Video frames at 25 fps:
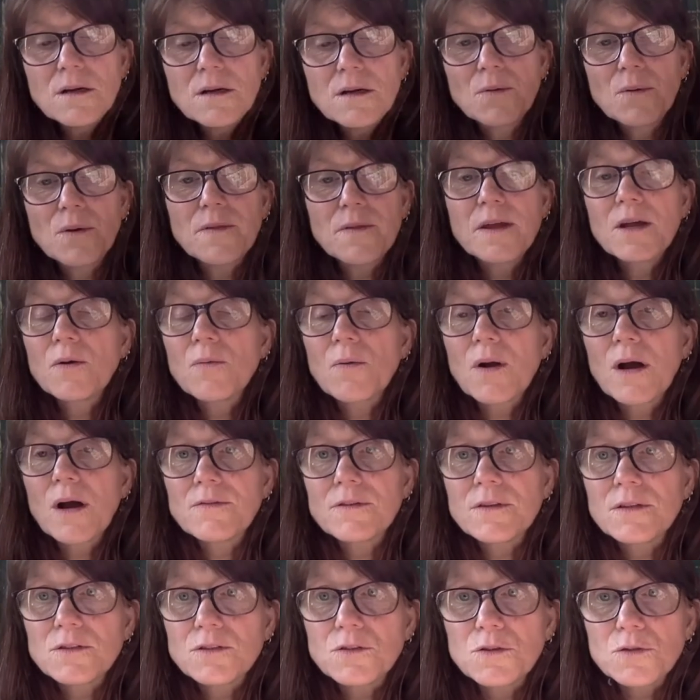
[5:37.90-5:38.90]
When they arrive
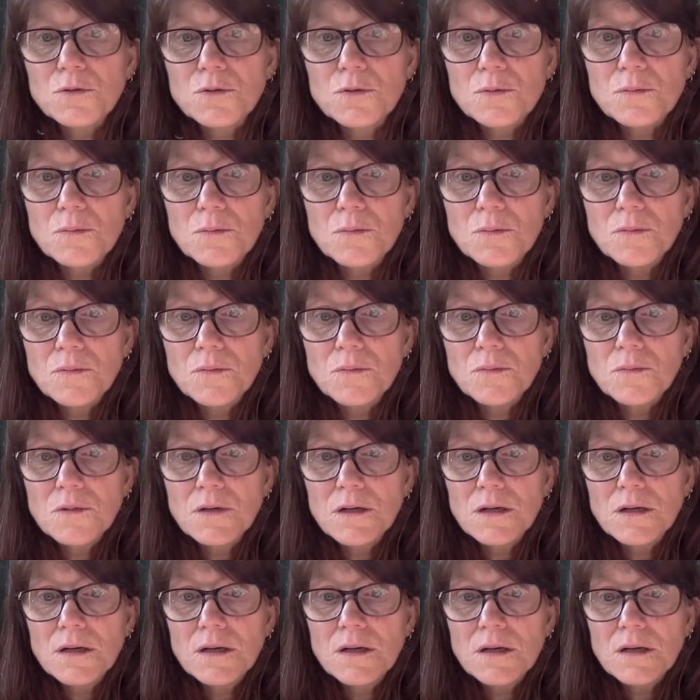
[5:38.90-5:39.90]
at the tomb,
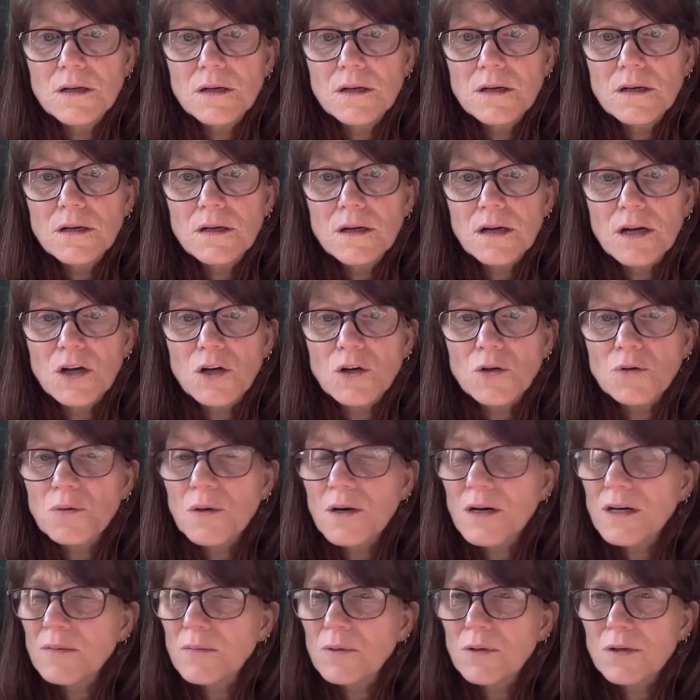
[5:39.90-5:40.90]

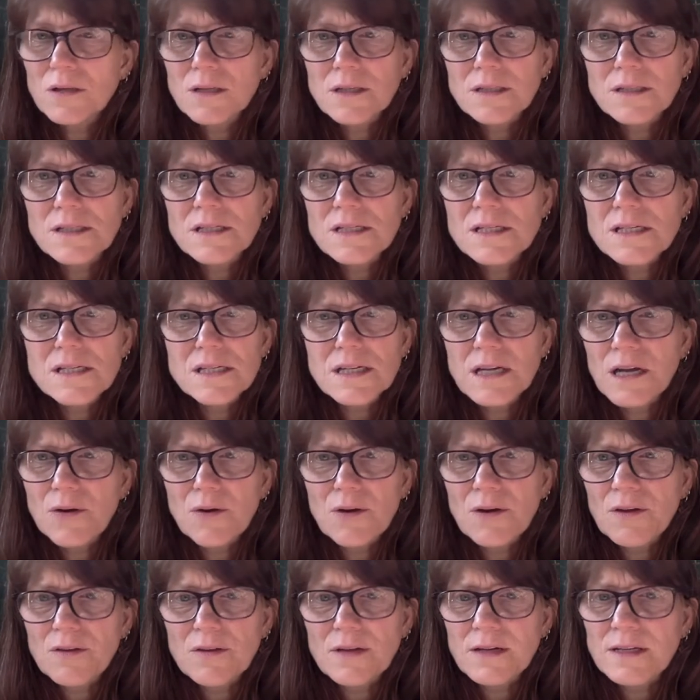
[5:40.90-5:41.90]
incredible and
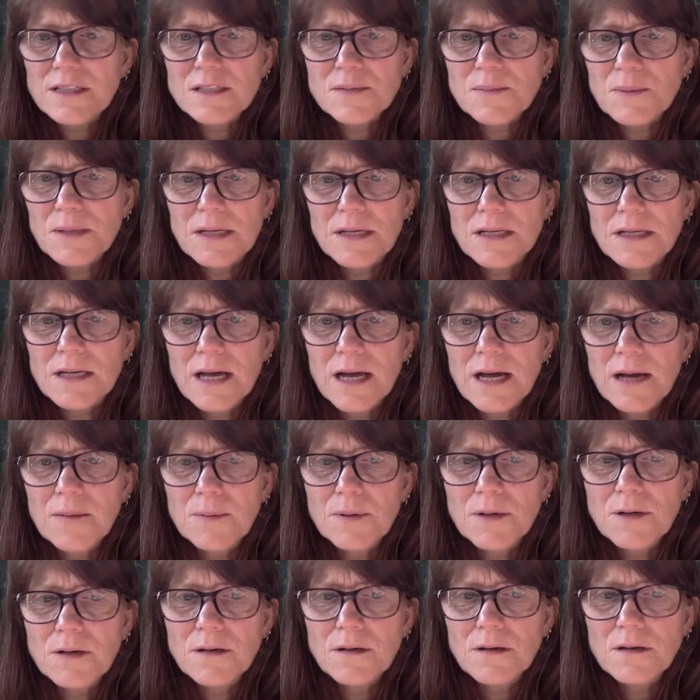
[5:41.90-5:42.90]
scary things begin to
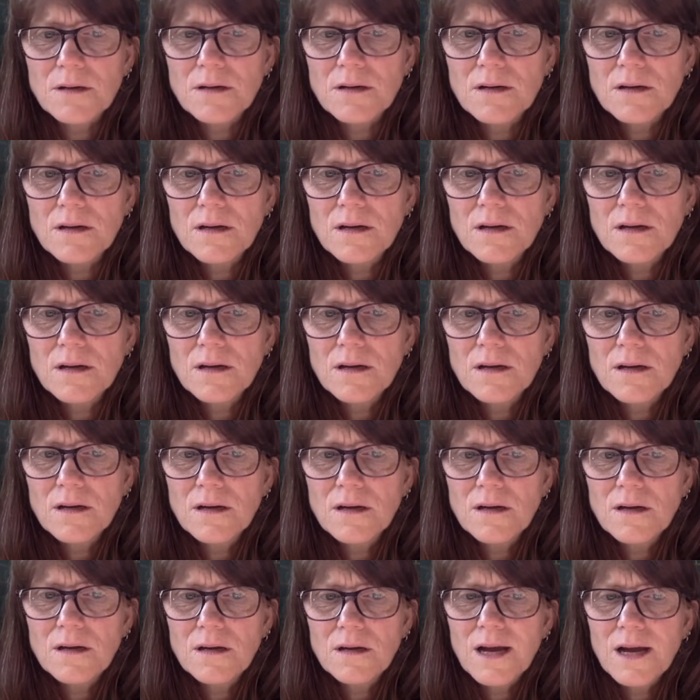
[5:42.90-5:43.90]
happen.
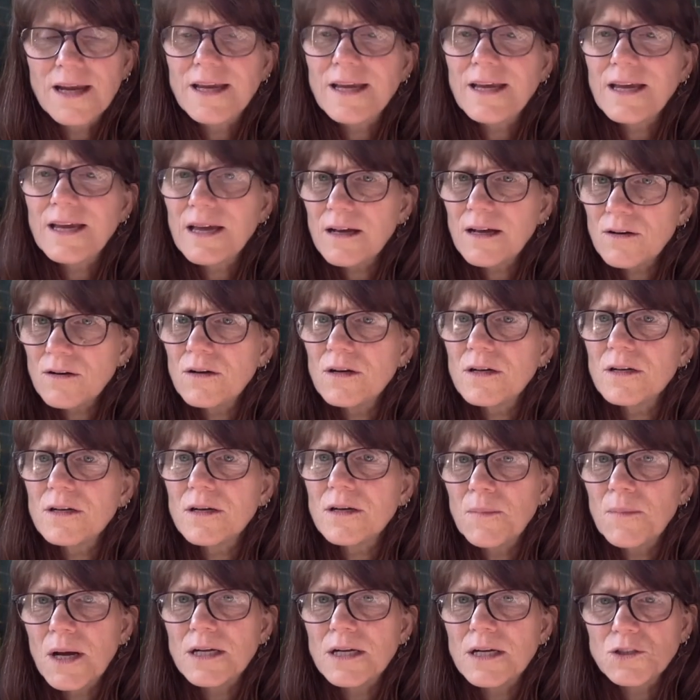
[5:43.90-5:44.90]
I cannot
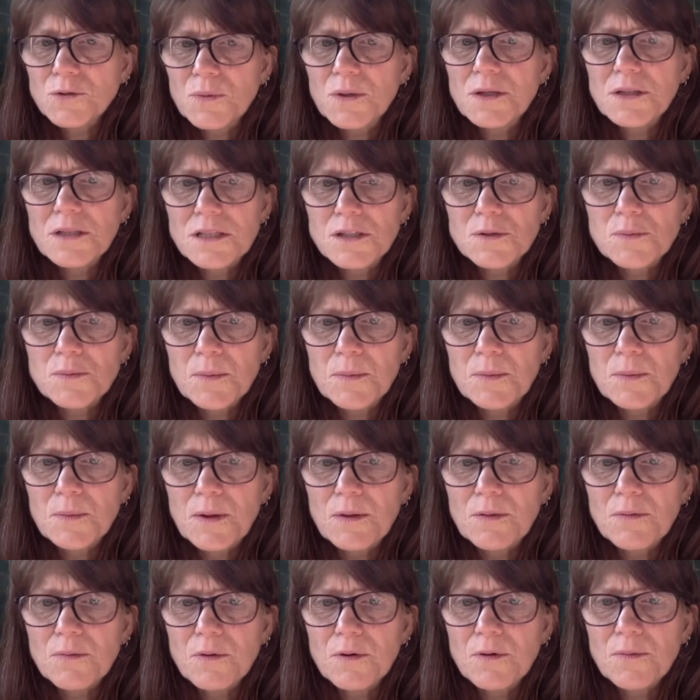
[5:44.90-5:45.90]
imagine what these women
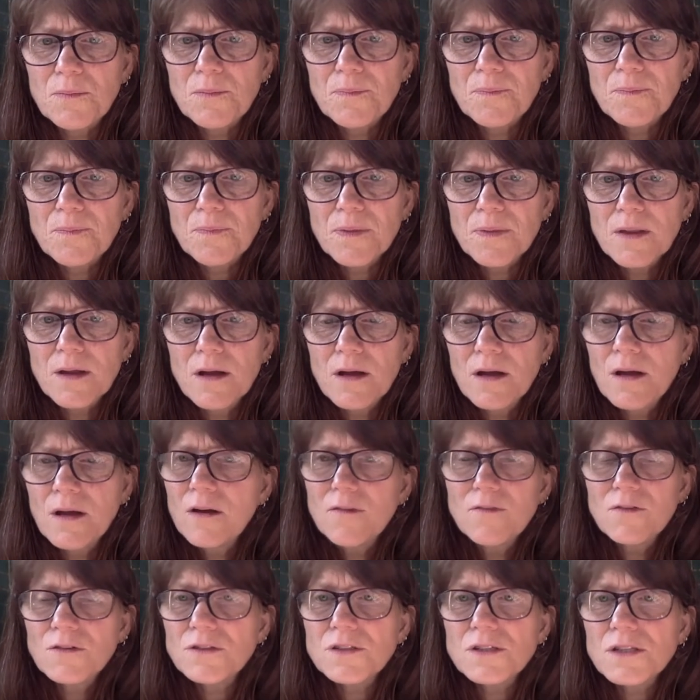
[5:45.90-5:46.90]
went through.
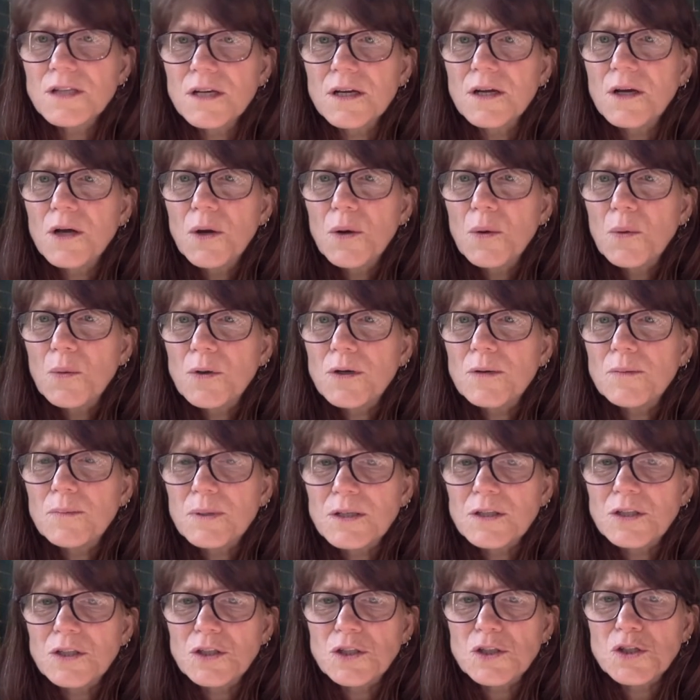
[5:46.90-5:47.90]
First, they would have
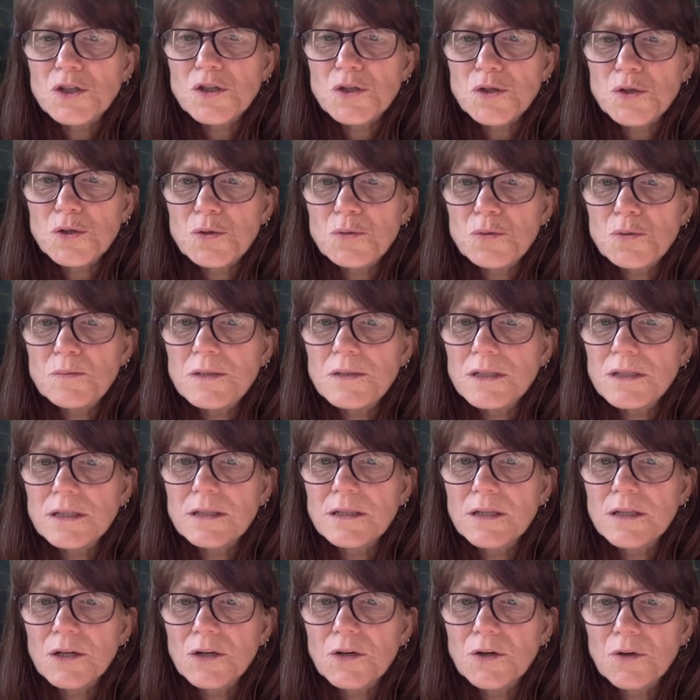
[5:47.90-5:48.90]
been consumed
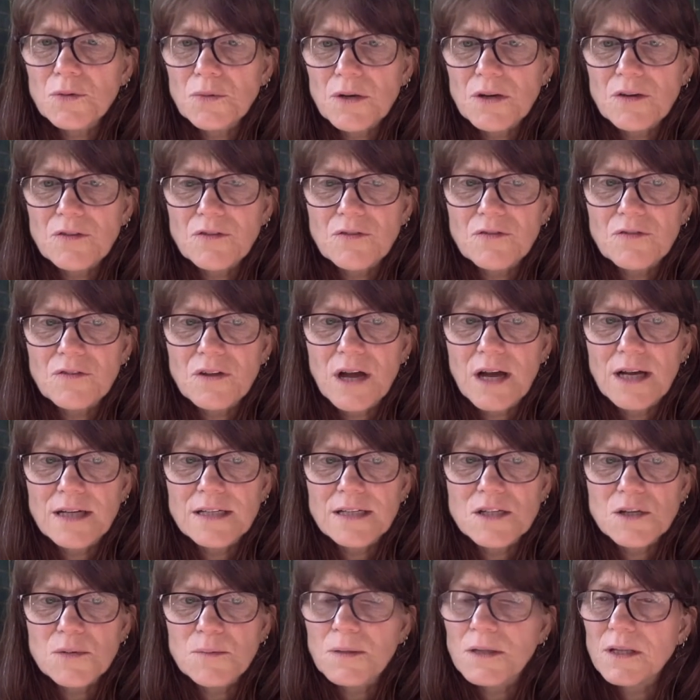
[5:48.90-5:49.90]
in their grief
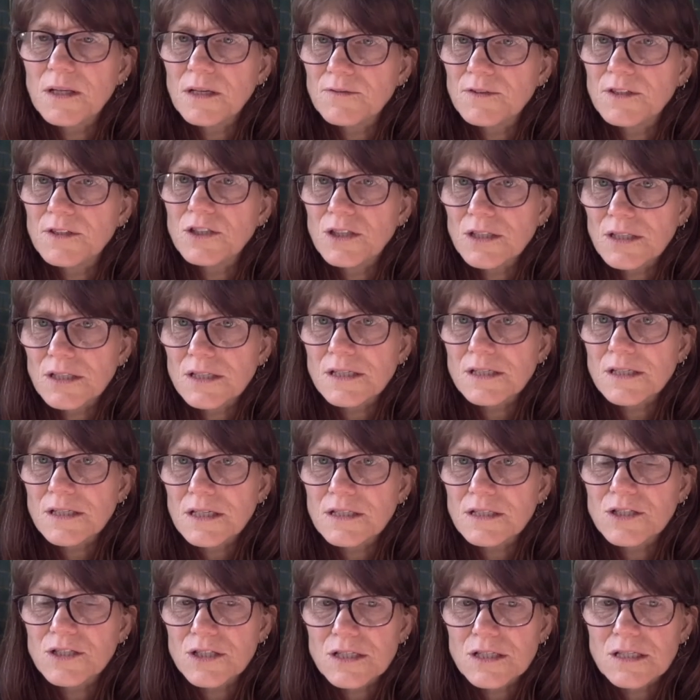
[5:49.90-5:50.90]
as their beloved Jesus
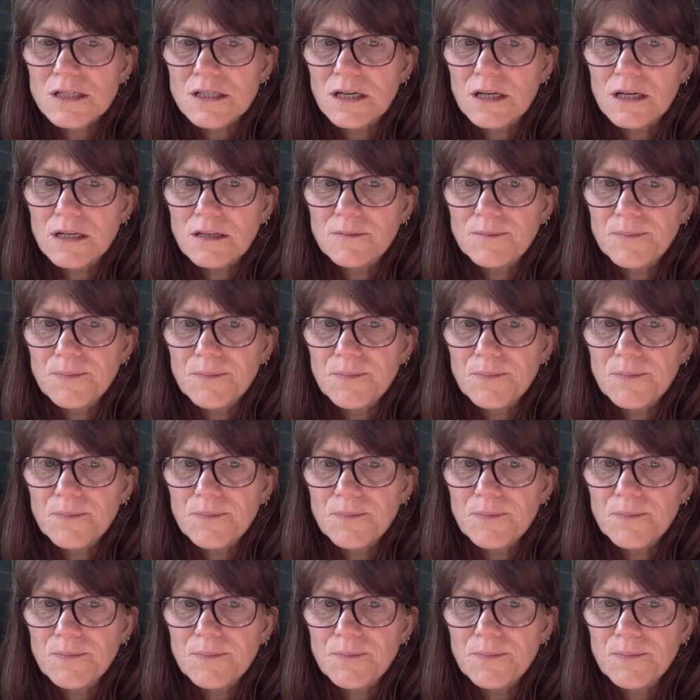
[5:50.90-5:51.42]
had just died.